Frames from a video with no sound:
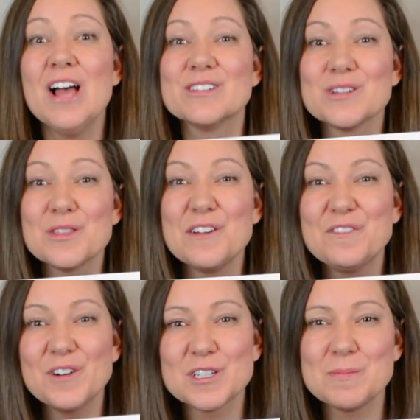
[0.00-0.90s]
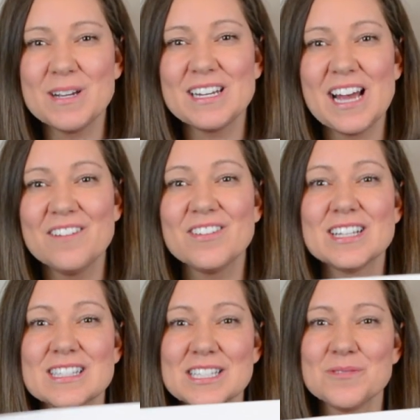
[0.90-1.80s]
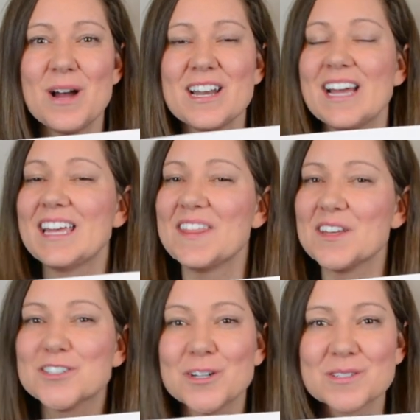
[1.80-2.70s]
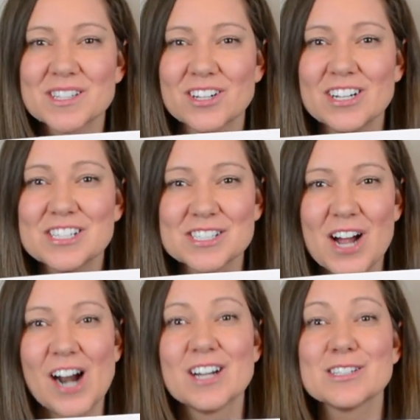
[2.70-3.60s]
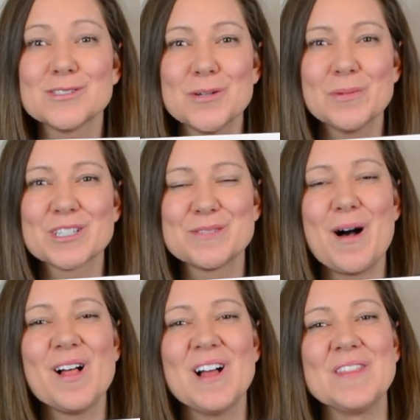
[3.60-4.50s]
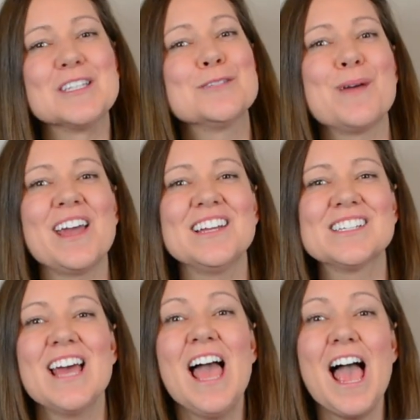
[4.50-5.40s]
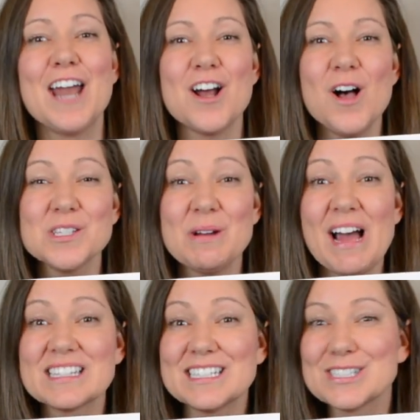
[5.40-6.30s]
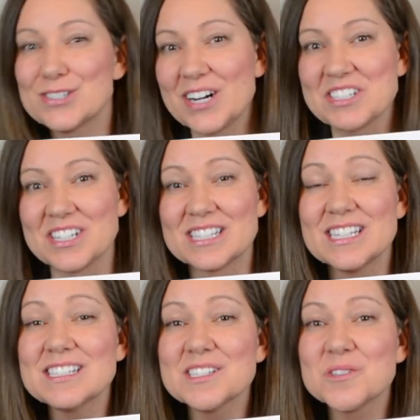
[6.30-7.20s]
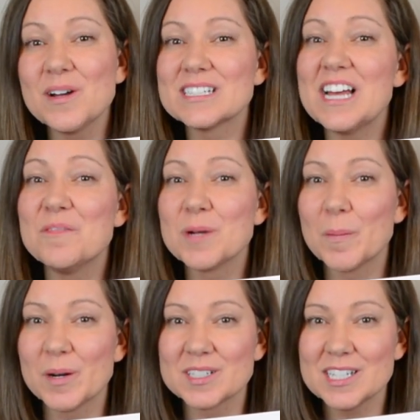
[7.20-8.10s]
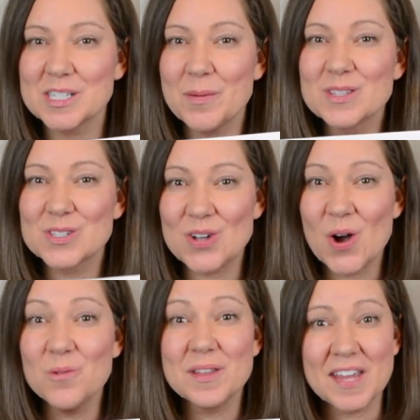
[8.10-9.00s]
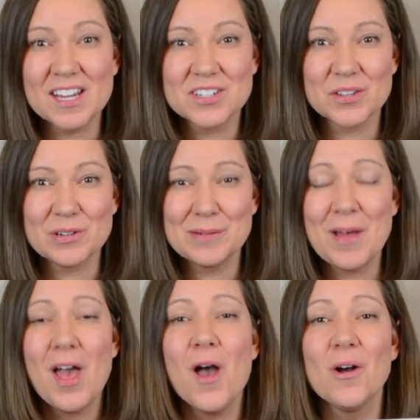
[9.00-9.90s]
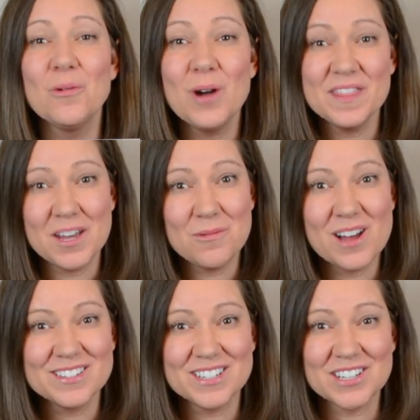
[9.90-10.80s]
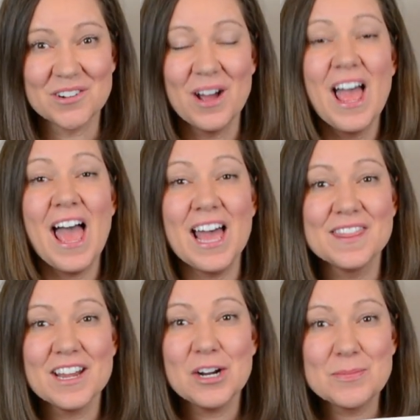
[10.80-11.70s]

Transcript: So the first PDF is this one, again, that shows the Grinch's heart super small on this page, and it also has instructions. This is going to help your participants know when they enter the room what they want to do, and their